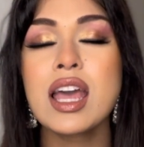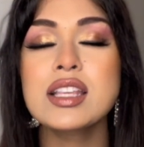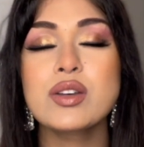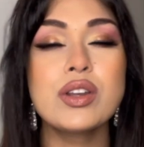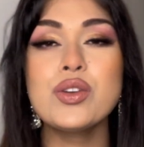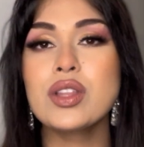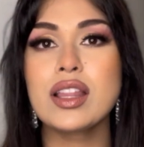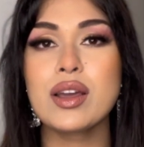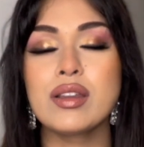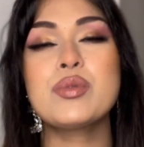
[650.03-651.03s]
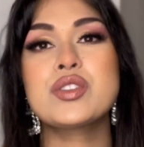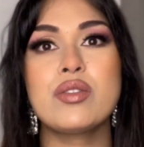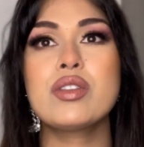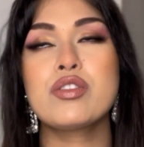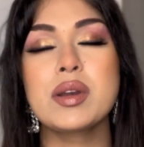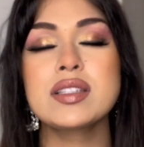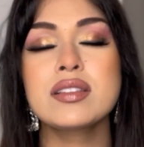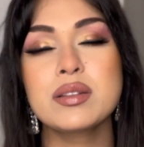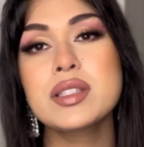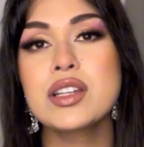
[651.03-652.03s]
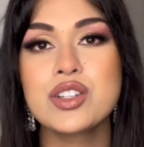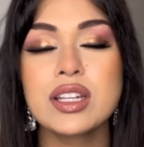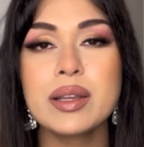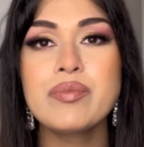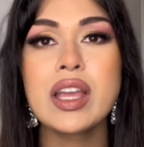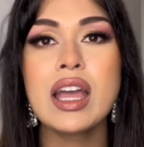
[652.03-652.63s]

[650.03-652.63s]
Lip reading: so I knew that it was going through my system essentially.